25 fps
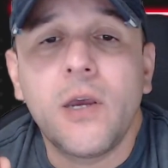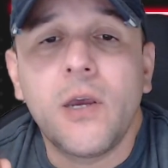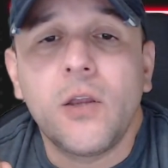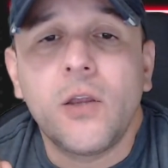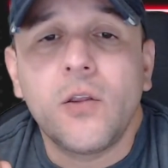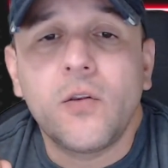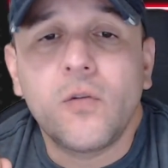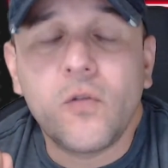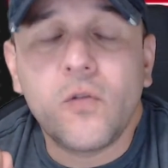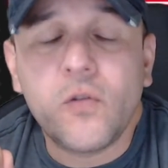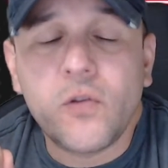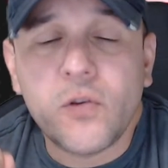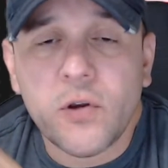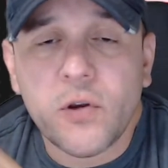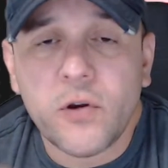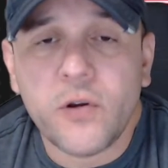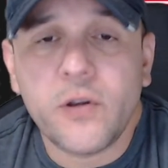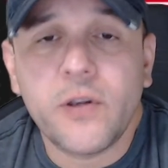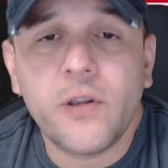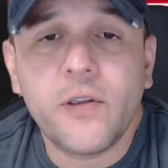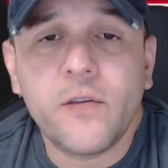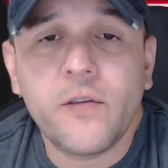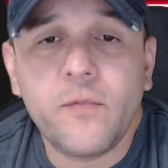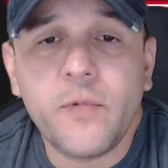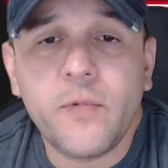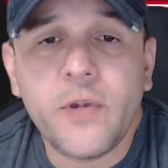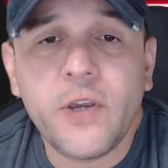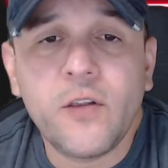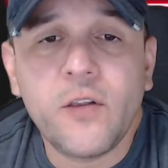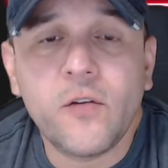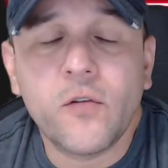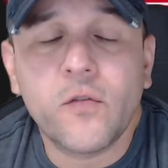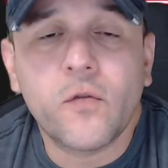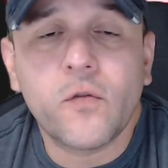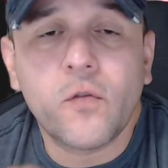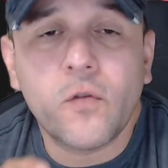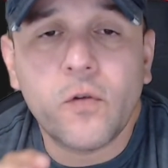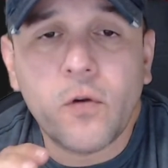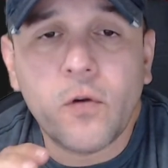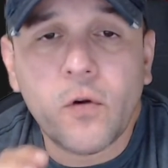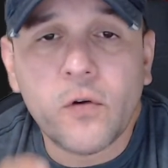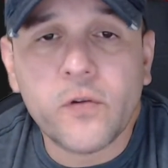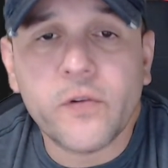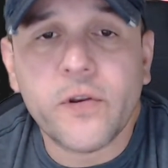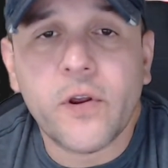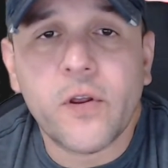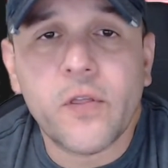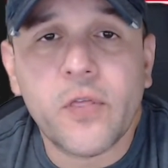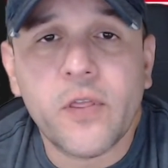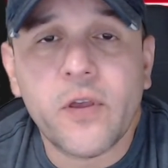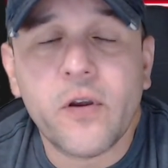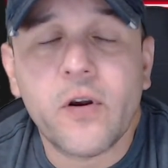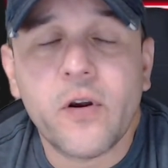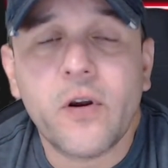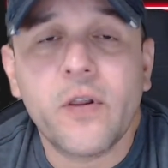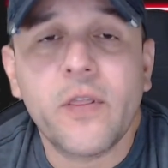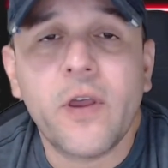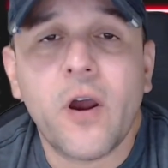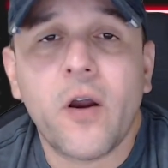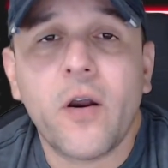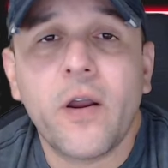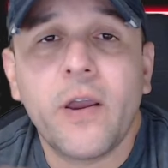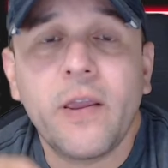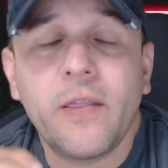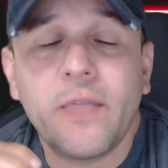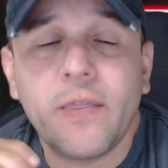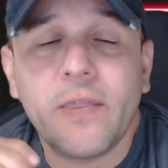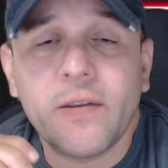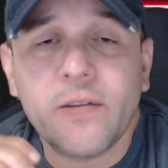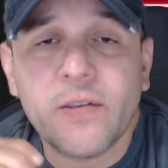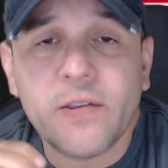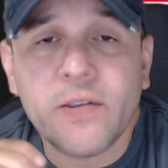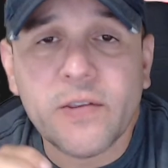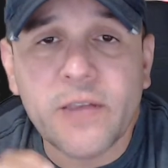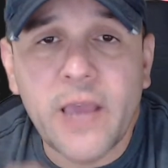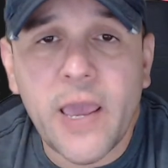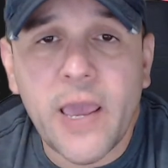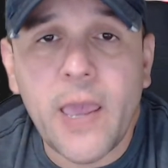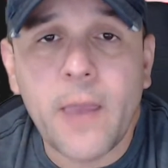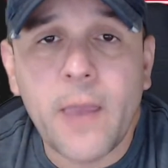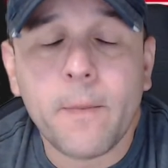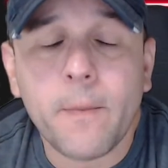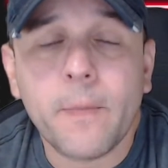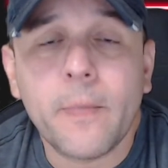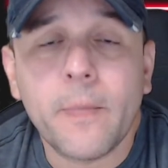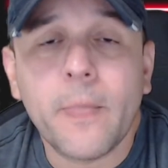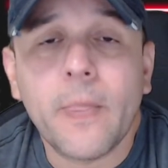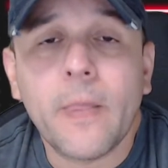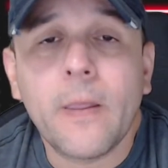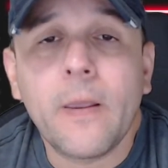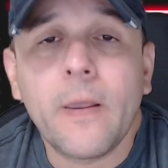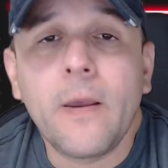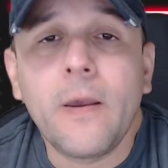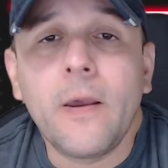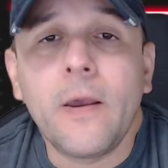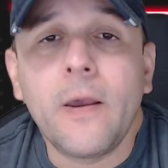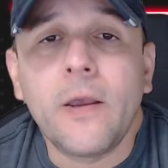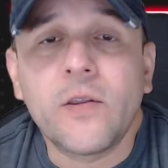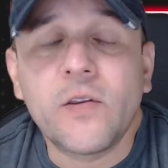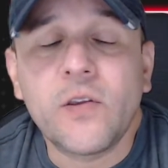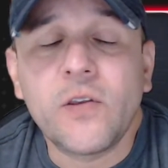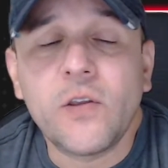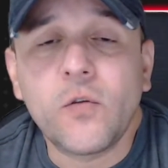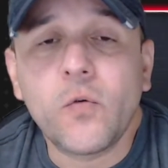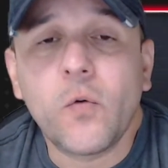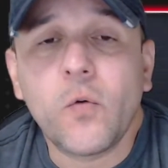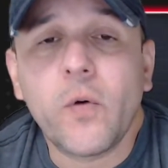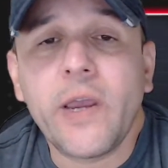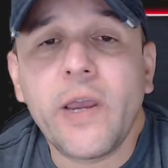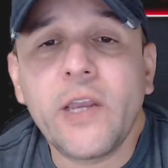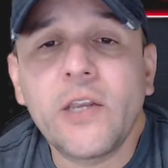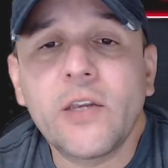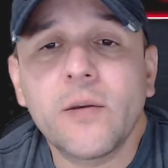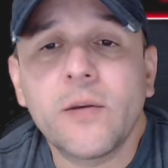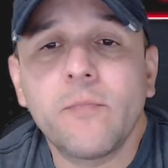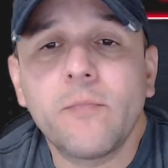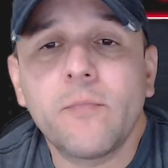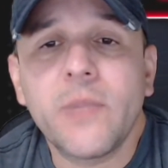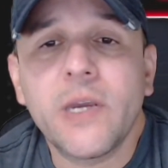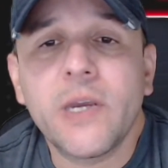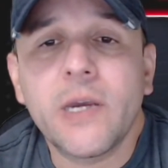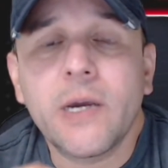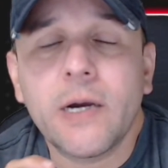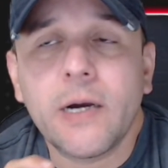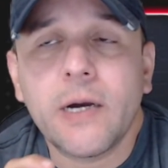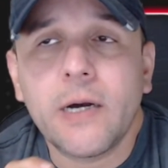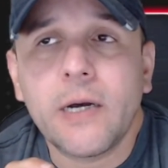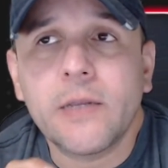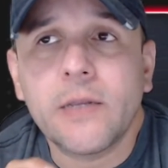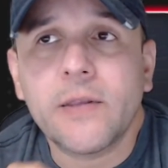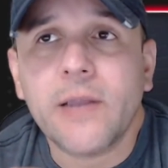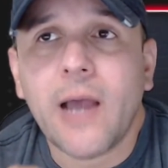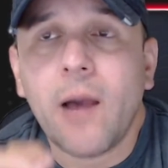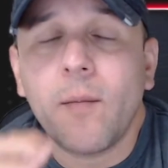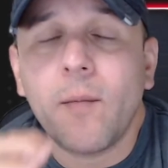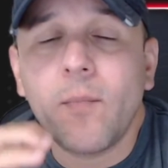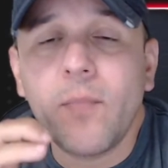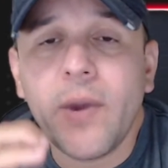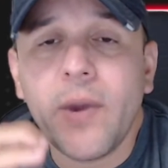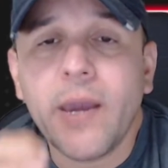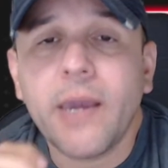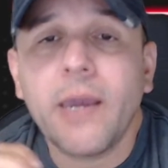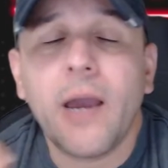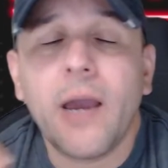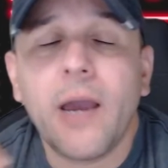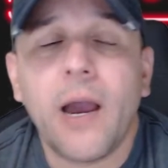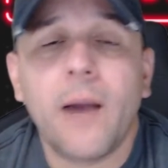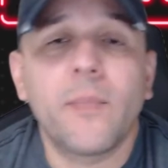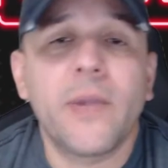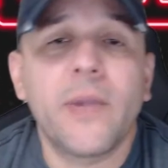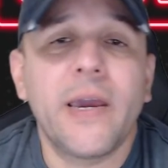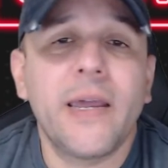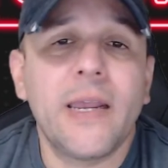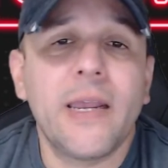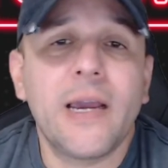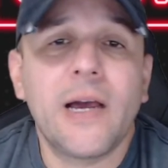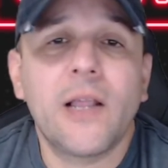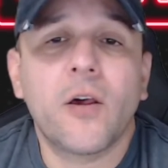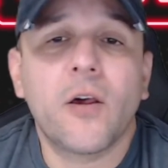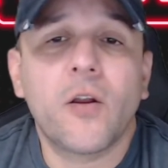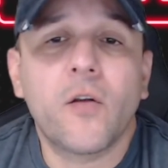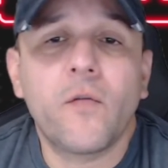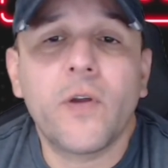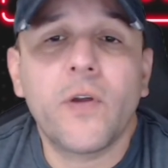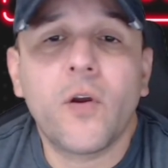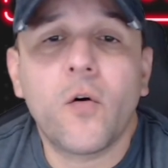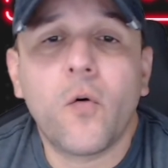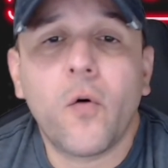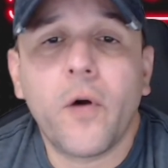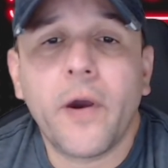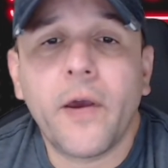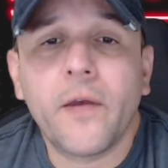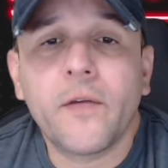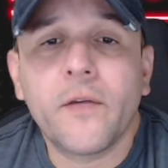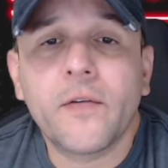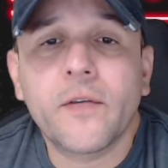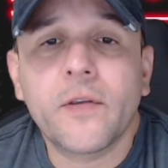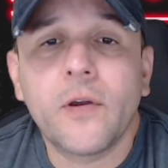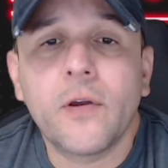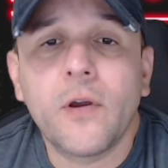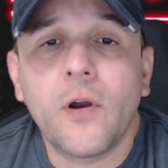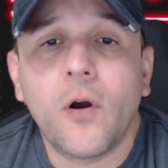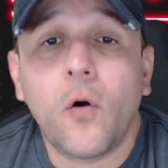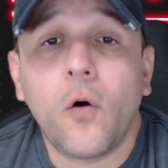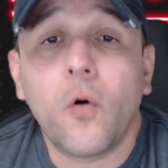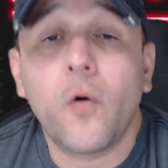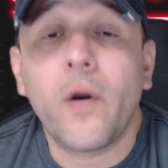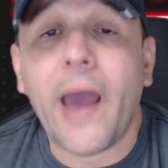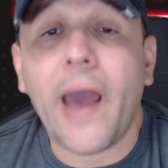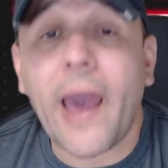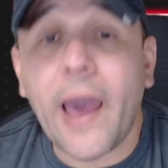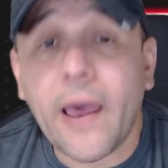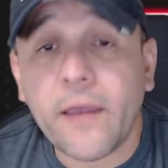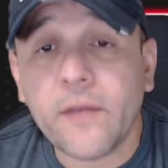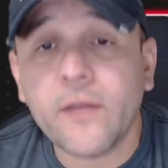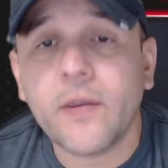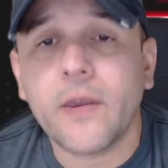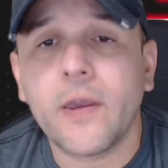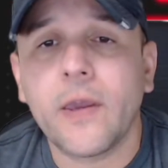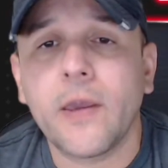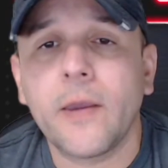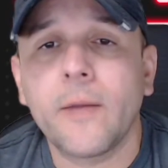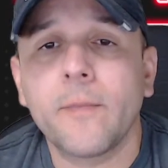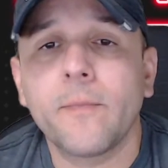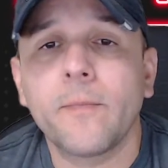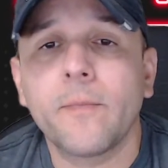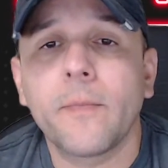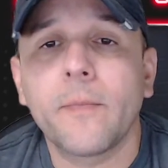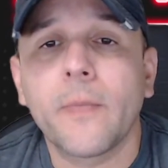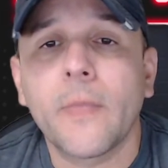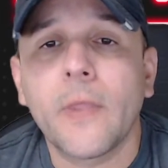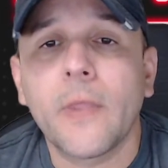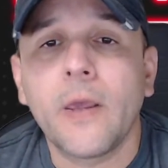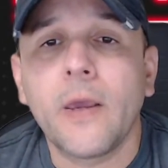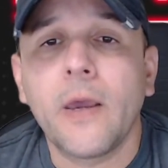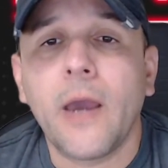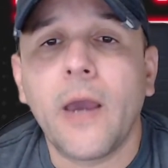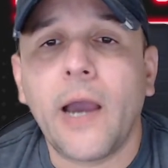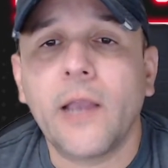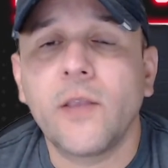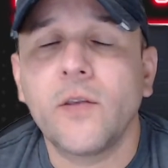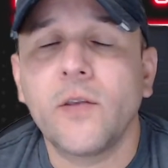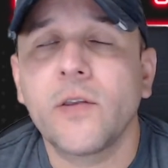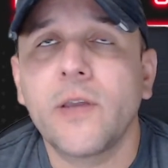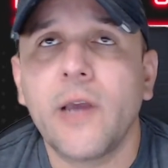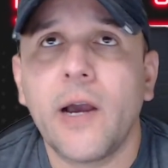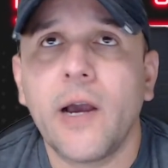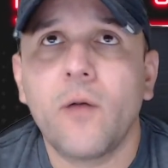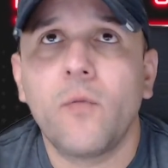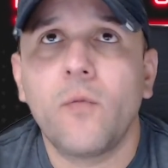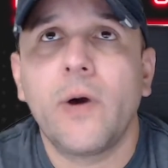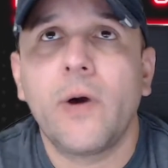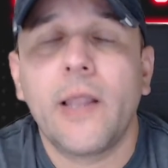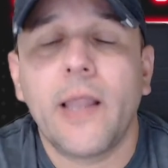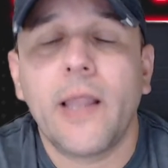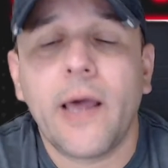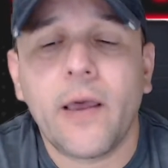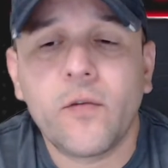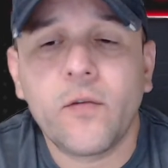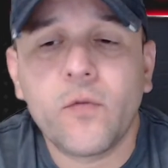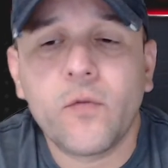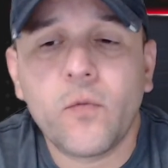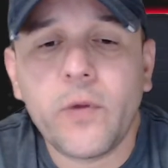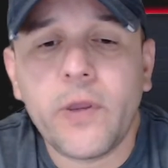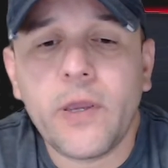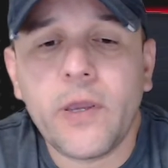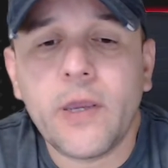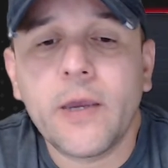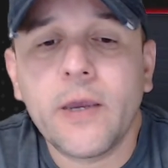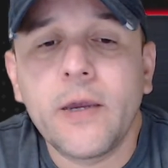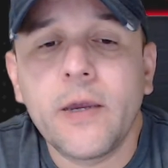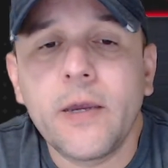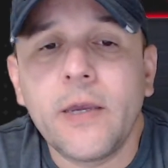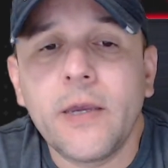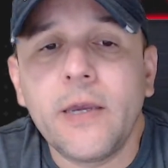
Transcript: to share these videos for those out there that are in the same situation, because I'm getting a lot of requests or asking. I just got one last week